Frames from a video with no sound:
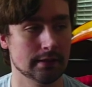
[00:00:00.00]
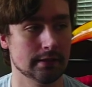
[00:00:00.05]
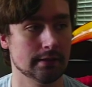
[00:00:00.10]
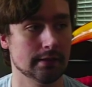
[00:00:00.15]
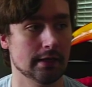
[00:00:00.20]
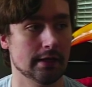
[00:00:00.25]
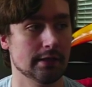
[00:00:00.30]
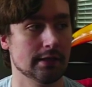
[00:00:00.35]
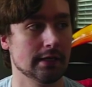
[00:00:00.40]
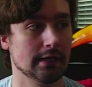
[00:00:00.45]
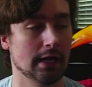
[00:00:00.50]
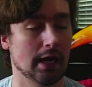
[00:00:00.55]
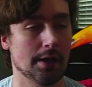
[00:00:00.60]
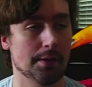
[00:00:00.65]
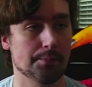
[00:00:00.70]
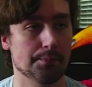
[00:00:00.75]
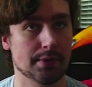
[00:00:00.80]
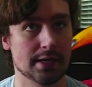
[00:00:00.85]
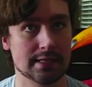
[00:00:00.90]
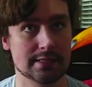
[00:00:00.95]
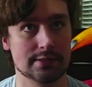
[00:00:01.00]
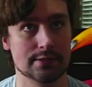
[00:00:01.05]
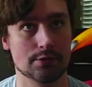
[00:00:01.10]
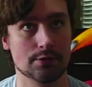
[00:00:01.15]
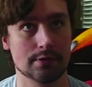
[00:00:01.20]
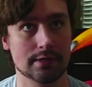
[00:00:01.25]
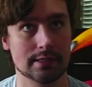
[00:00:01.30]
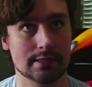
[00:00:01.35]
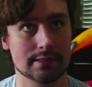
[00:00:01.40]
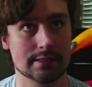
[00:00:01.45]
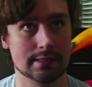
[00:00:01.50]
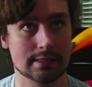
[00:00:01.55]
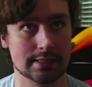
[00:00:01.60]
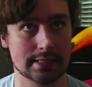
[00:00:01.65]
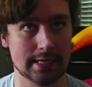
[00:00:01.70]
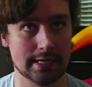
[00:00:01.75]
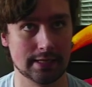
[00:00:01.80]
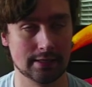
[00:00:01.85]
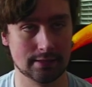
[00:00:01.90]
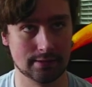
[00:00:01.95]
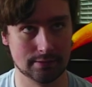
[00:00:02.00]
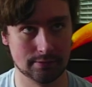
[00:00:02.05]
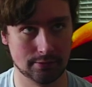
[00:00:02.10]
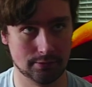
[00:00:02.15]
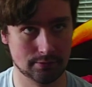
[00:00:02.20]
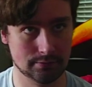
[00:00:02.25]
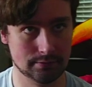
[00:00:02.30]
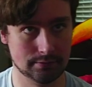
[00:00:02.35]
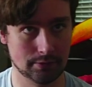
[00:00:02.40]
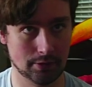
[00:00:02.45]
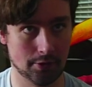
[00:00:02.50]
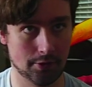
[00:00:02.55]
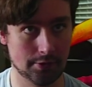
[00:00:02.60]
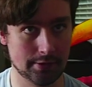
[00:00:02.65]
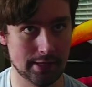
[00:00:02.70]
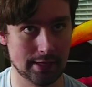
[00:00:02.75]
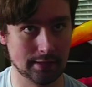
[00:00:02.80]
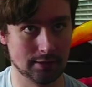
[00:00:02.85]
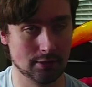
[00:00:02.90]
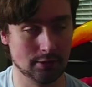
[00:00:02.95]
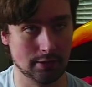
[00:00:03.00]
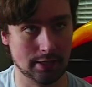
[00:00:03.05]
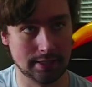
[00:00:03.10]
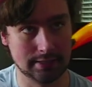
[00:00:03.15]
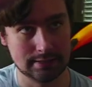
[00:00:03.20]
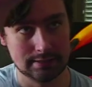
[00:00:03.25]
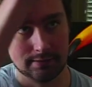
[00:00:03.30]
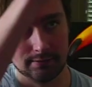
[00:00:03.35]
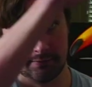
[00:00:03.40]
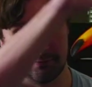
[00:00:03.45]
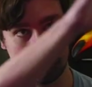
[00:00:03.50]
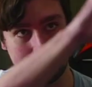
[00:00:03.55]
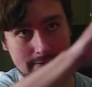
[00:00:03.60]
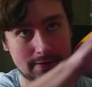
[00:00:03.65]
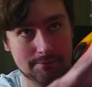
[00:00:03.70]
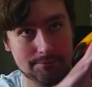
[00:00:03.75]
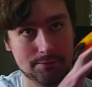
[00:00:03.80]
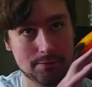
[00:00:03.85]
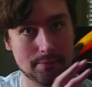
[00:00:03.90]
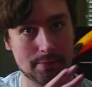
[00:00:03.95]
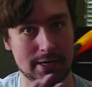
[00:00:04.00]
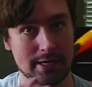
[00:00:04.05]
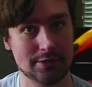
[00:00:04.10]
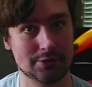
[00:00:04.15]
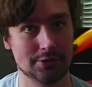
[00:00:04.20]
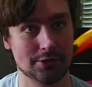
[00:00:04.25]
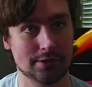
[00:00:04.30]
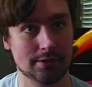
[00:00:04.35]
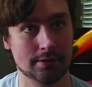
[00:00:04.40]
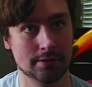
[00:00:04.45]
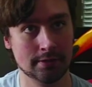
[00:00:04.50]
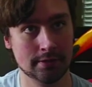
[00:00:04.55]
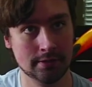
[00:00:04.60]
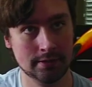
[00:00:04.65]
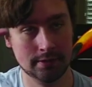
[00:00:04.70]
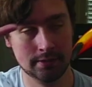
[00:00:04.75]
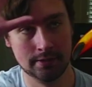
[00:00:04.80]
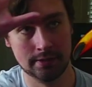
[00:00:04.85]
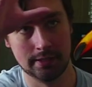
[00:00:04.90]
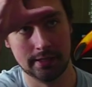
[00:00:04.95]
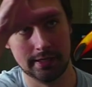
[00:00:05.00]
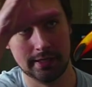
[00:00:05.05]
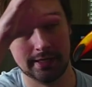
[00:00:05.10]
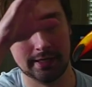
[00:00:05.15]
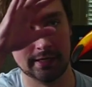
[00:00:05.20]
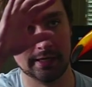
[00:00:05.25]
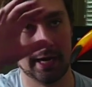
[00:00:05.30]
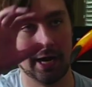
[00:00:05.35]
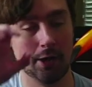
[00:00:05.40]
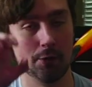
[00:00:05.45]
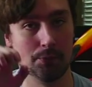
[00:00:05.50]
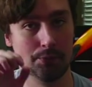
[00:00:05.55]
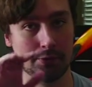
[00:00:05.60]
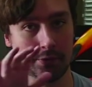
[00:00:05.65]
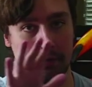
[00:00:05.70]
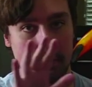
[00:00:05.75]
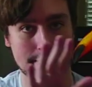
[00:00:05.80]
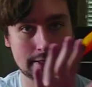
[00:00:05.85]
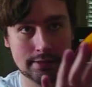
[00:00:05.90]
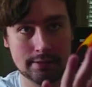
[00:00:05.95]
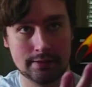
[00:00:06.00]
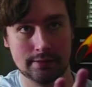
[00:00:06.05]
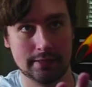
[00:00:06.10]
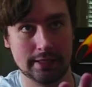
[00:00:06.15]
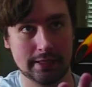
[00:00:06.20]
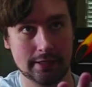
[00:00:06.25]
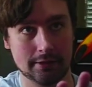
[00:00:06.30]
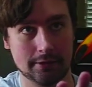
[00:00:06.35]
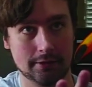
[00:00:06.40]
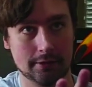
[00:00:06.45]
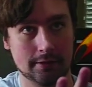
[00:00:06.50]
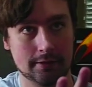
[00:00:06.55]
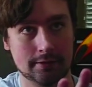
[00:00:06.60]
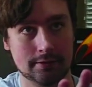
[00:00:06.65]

I think I'm best suited to take all that collective information and output it here,